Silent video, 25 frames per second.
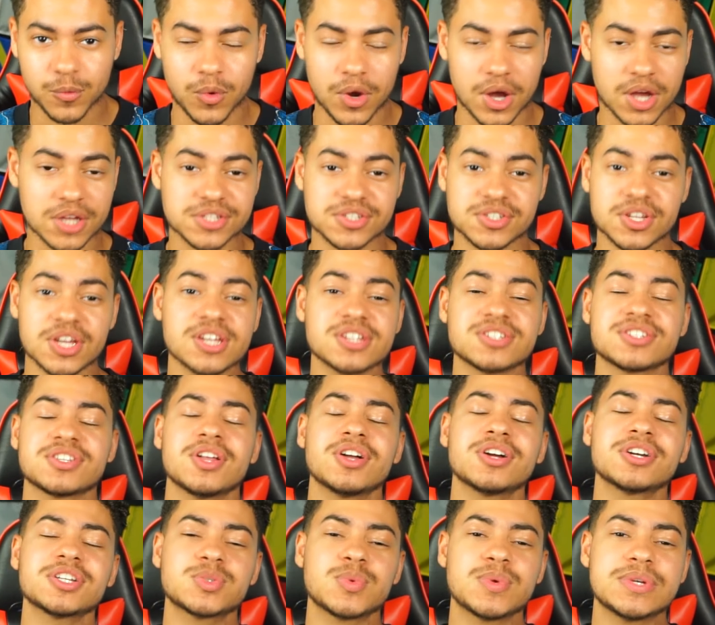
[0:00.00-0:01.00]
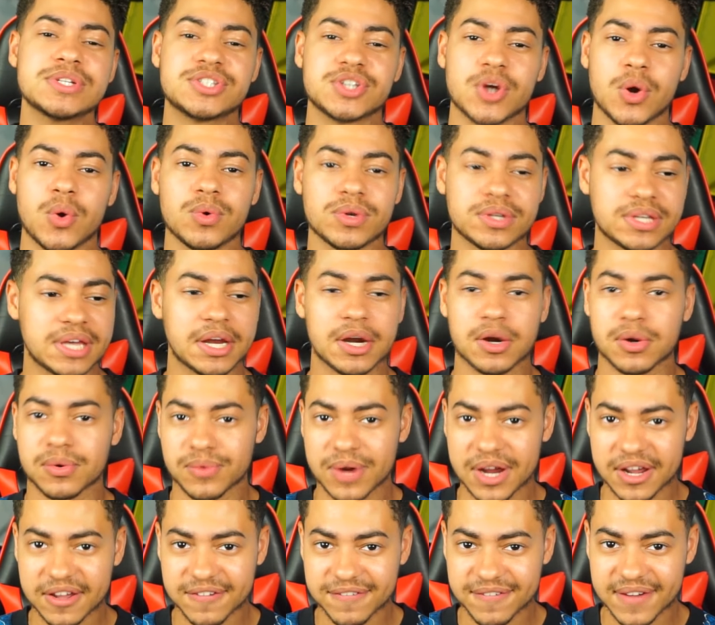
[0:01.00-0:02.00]
as long as we don't get a
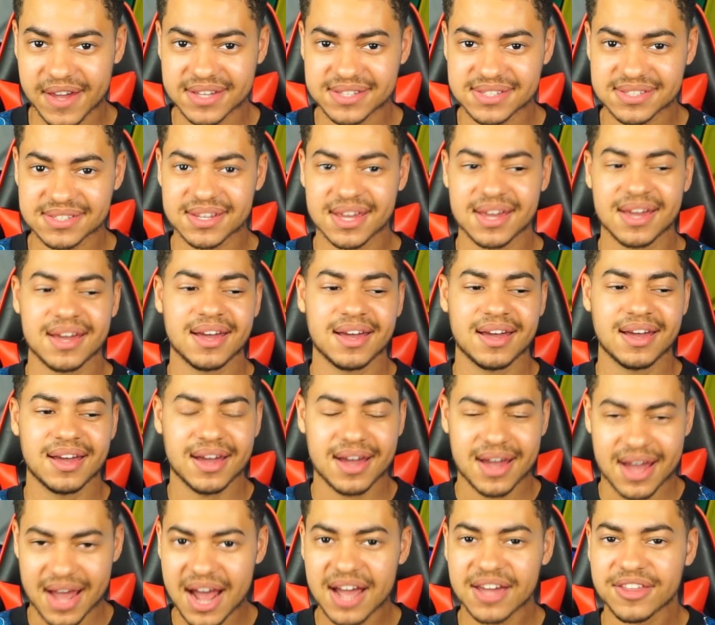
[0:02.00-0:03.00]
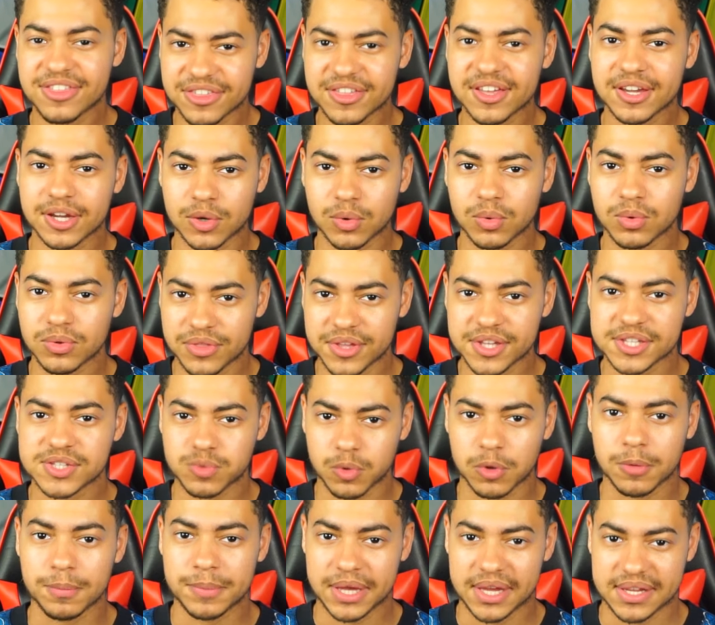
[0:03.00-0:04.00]
wreck fest, I think this
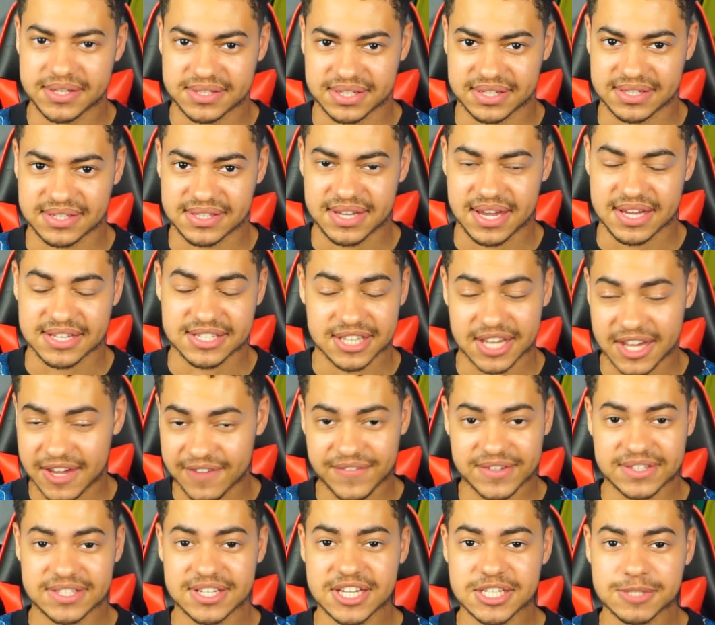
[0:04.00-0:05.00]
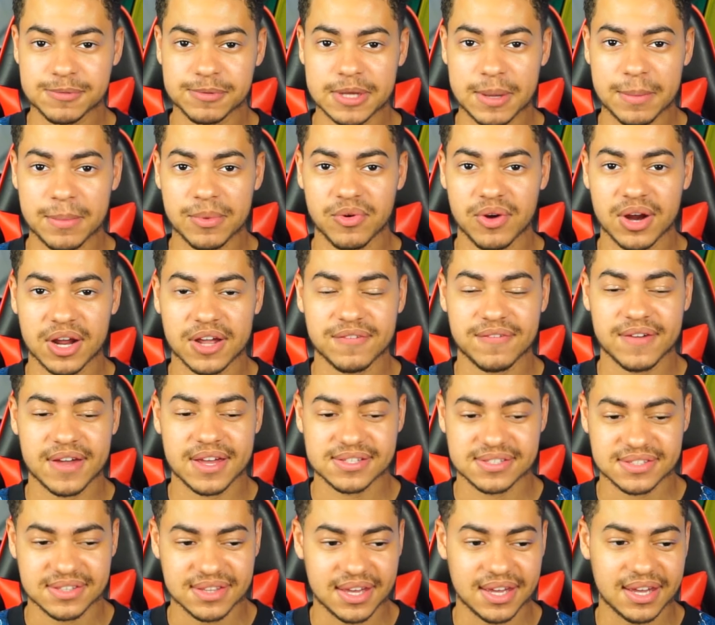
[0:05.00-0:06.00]
will be a success. If it does become a wreck
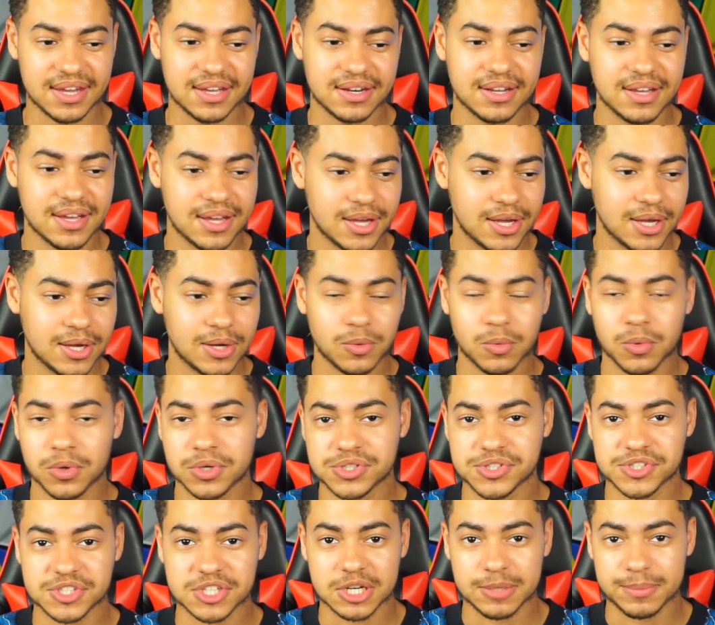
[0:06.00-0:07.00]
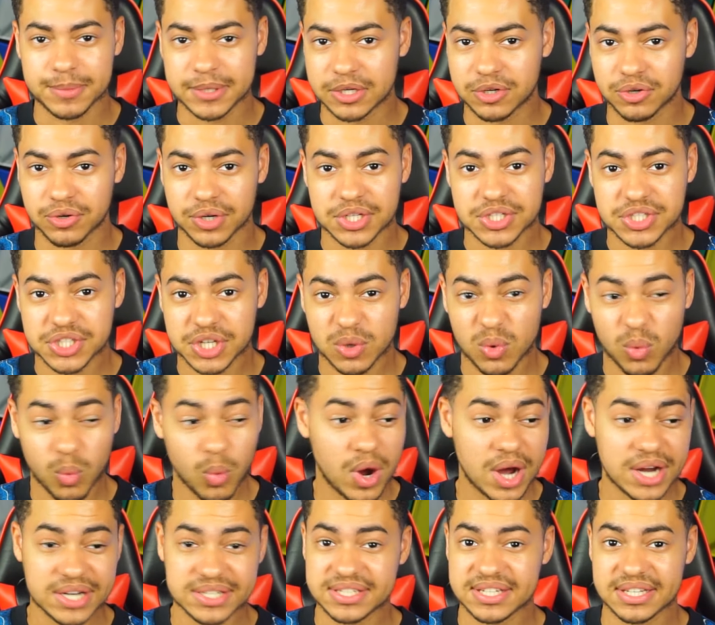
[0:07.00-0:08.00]
fest, then we're just going to be cringing,
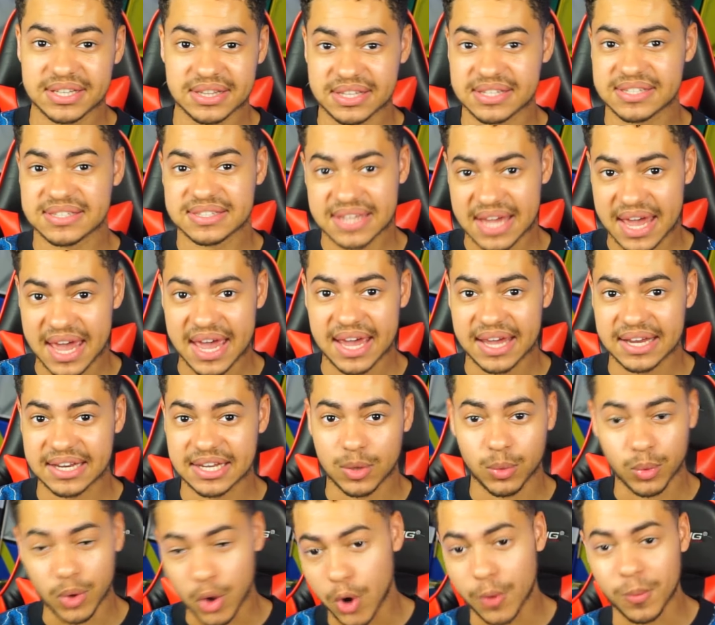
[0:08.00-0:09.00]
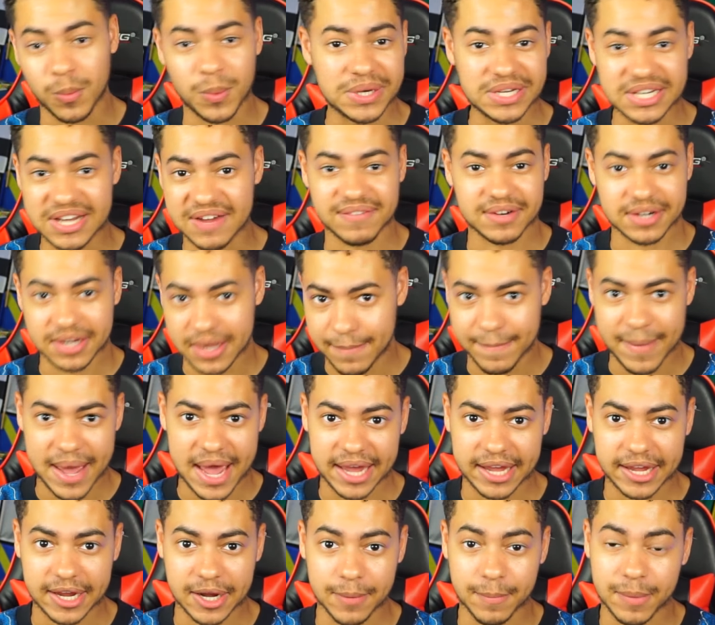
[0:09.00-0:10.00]
wanting this to end, and we hope we never come
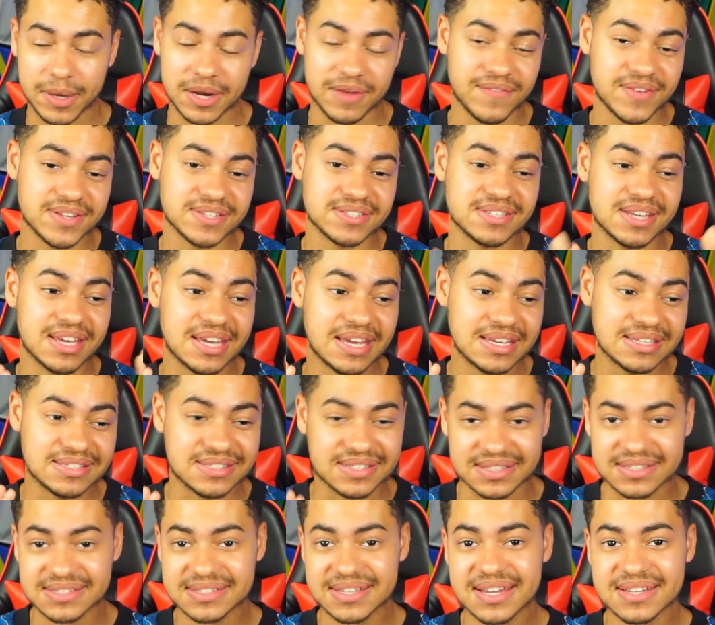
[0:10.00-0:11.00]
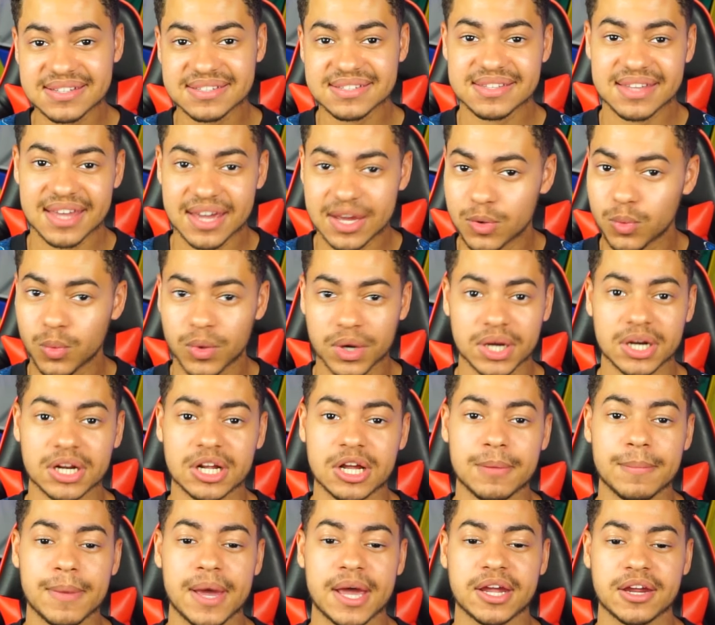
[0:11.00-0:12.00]
back here. But if it's a success, then we're going to
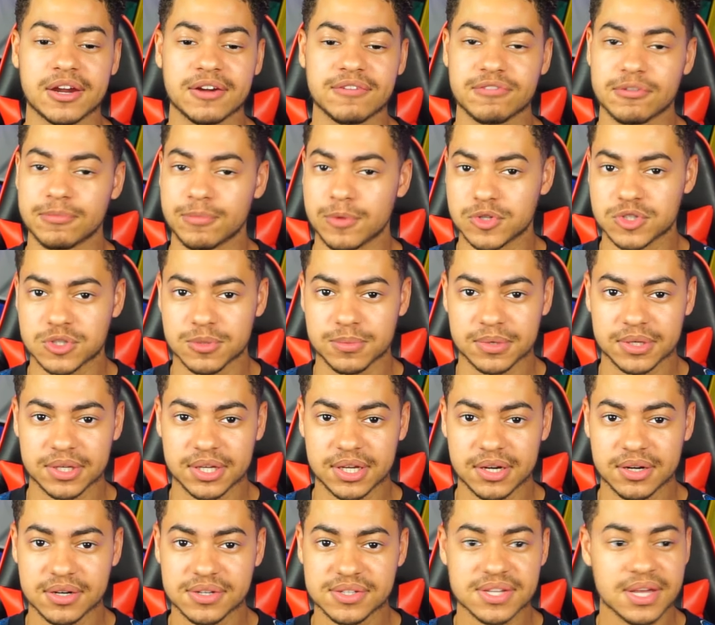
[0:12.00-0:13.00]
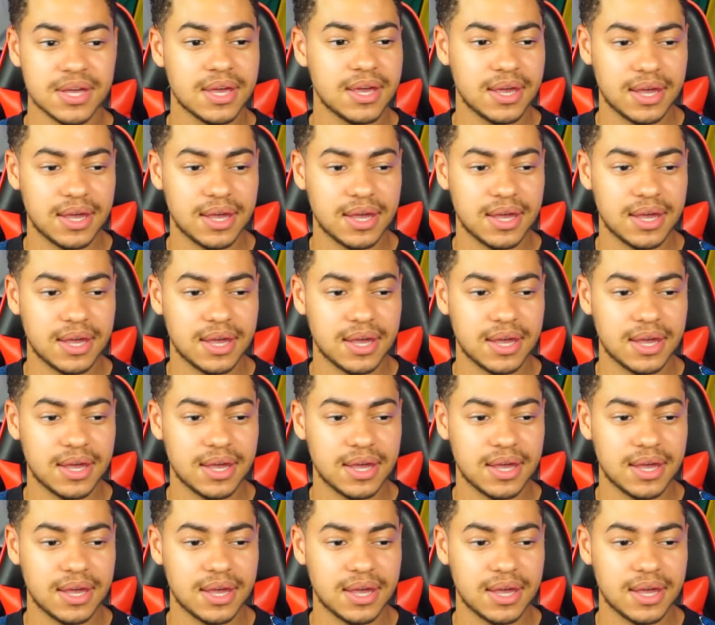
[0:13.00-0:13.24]
come back here for multiple years.